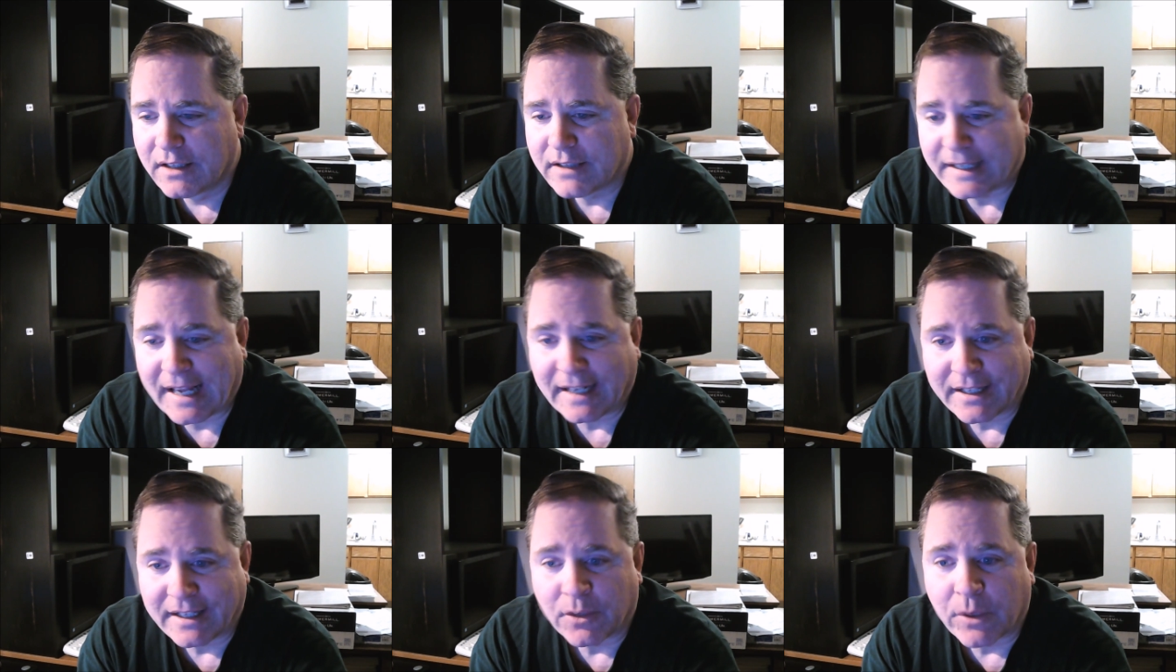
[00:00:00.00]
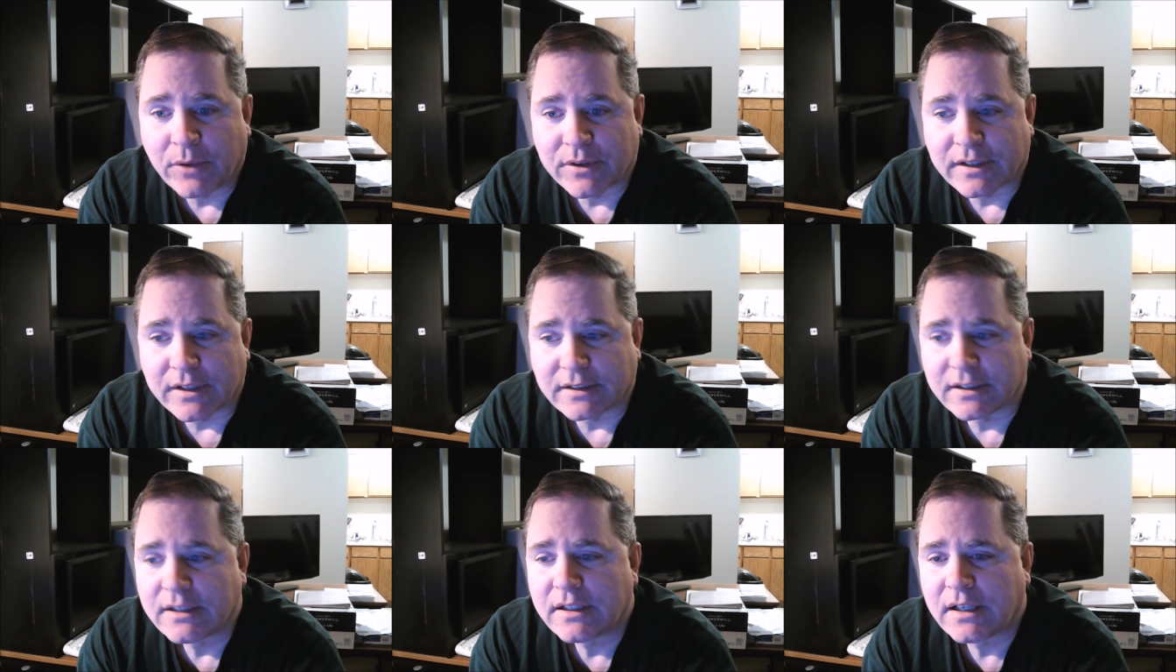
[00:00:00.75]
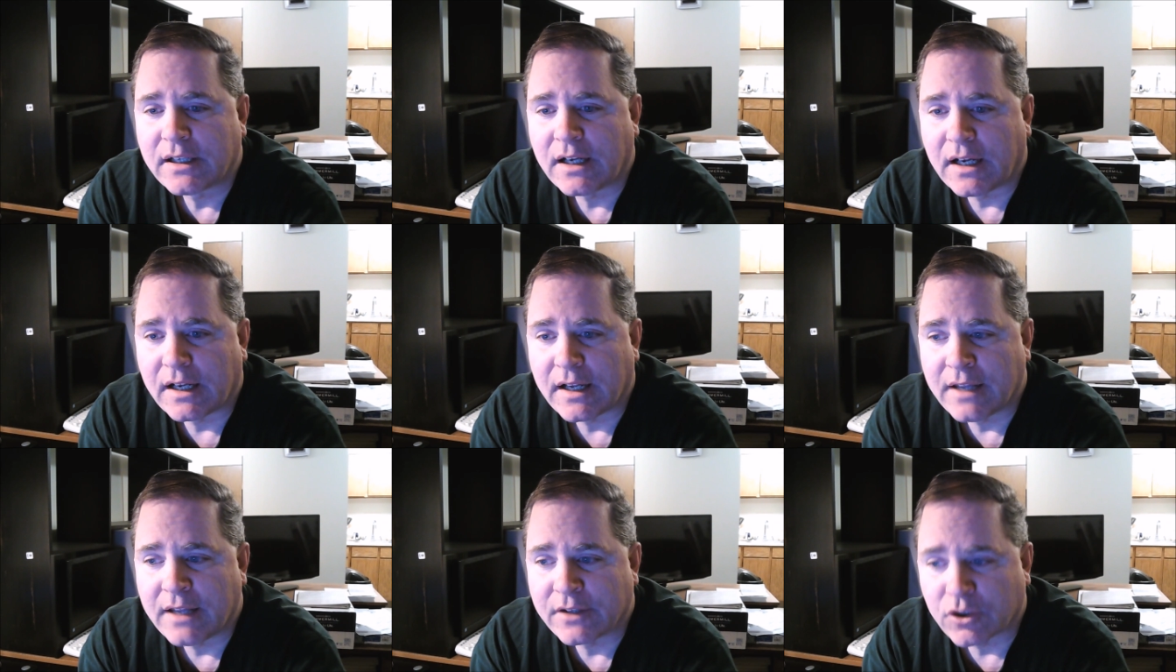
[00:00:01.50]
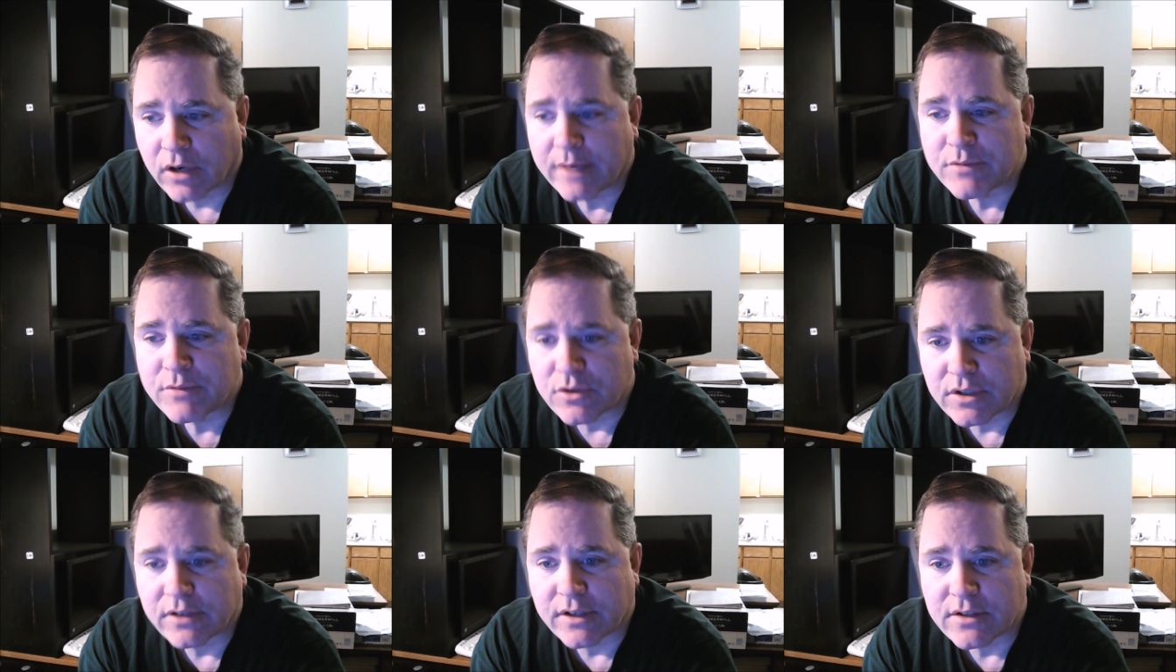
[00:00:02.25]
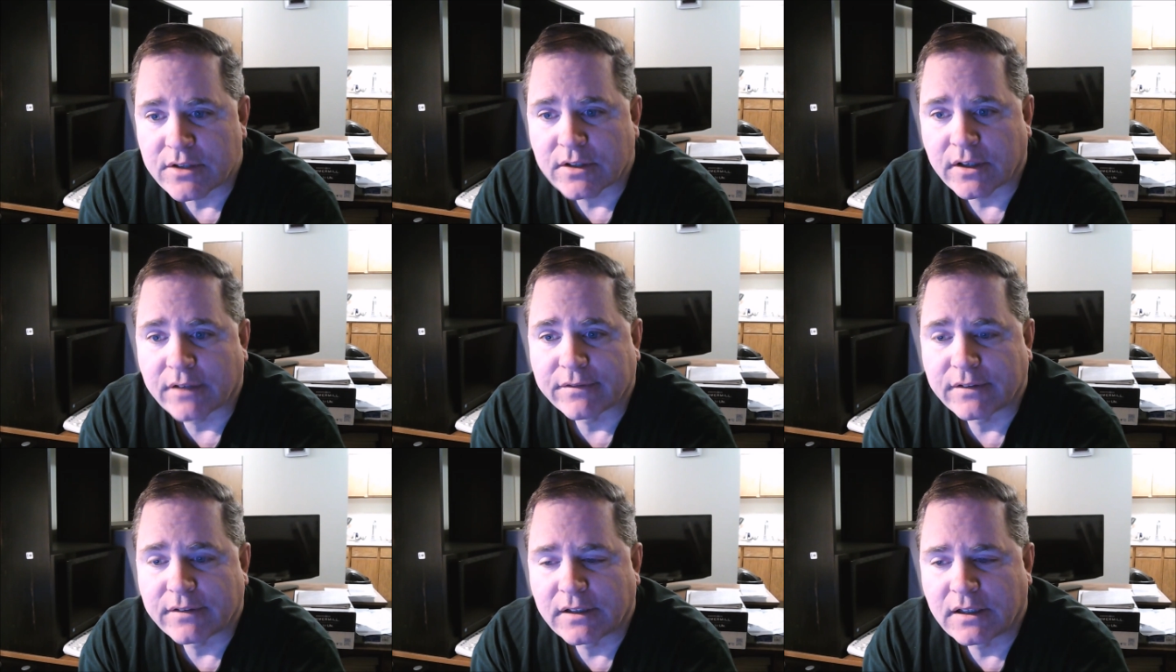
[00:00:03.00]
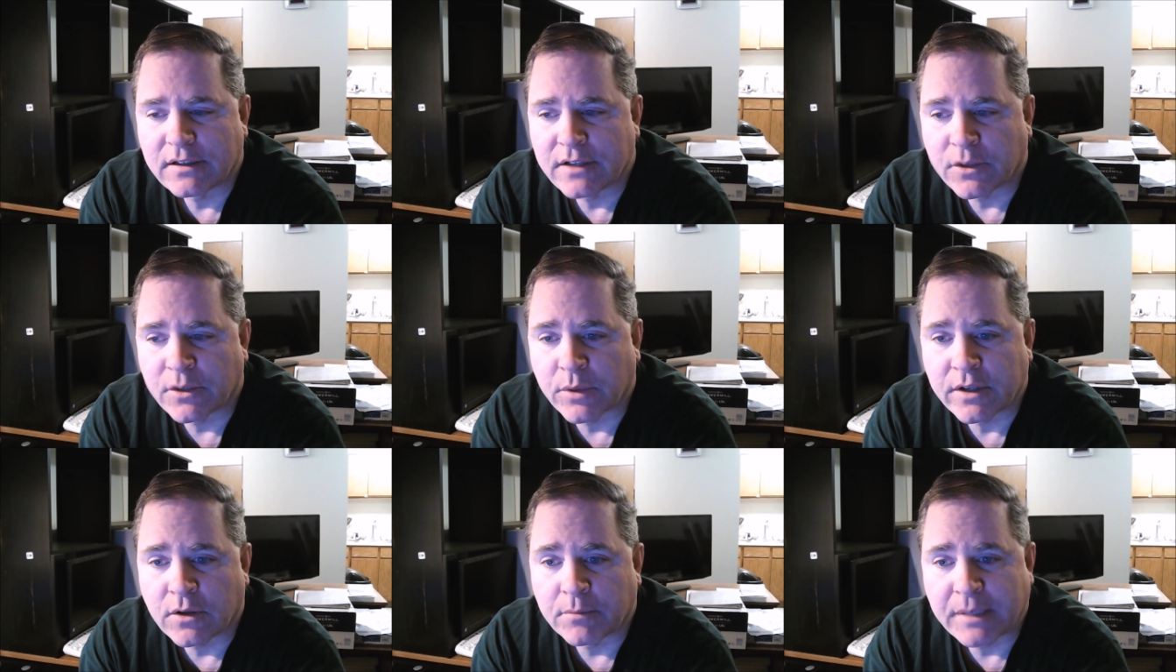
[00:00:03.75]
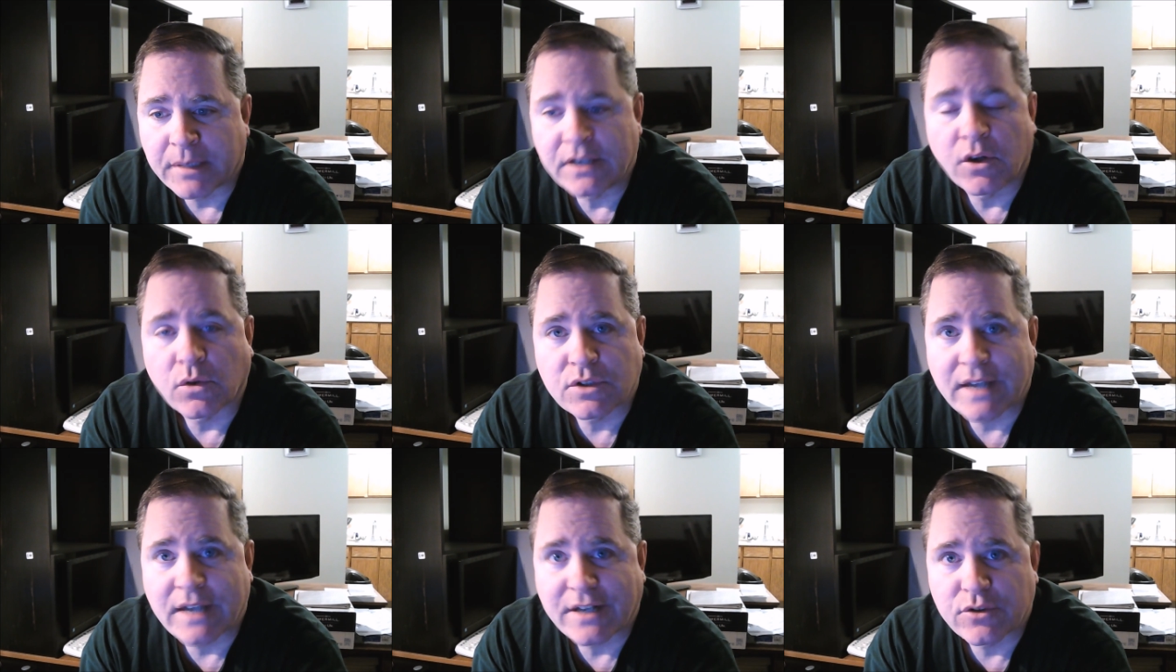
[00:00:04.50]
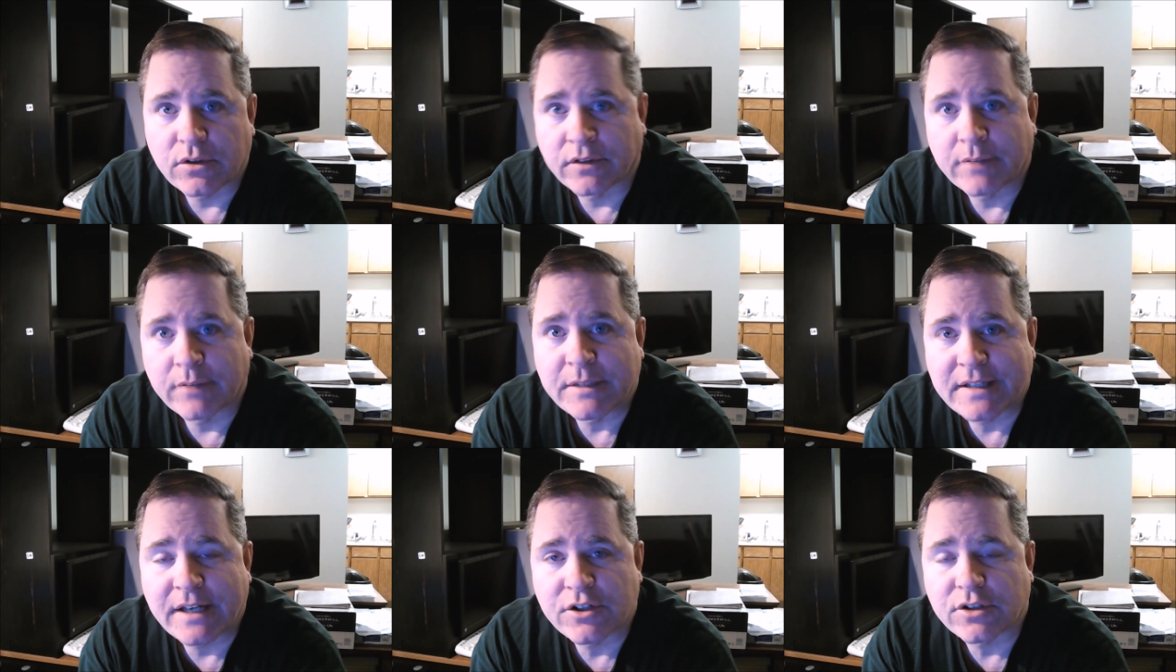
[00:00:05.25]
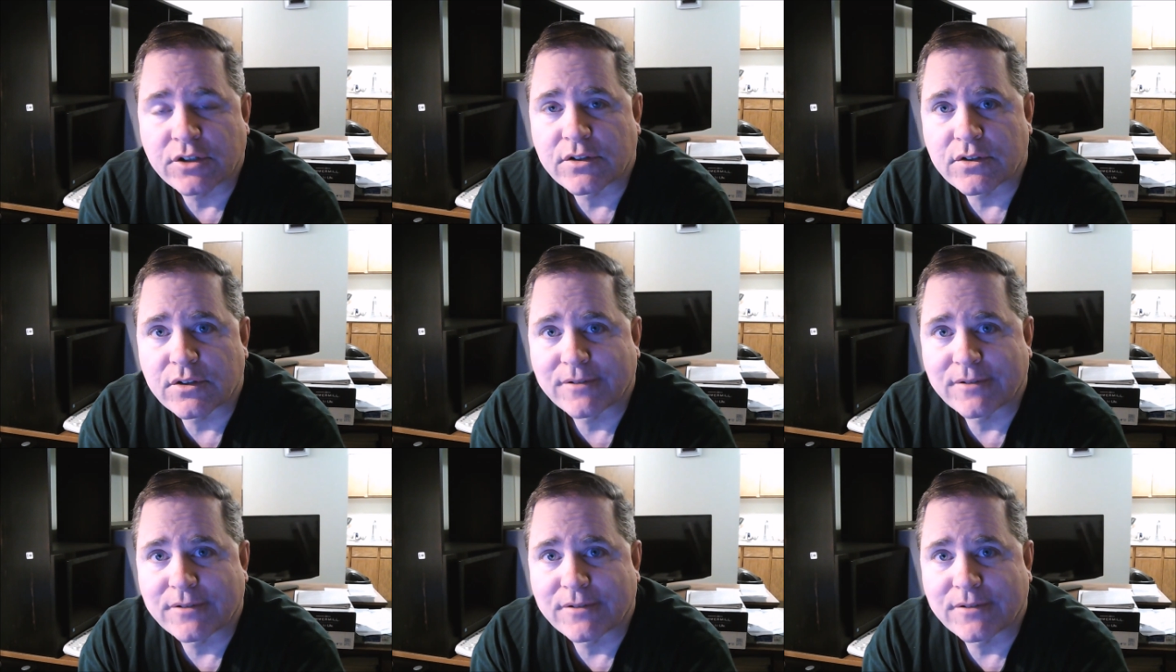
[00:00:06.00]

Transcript: They can't get away with it. Uh, and the crimes are serious enough. There will be no statute of limitations.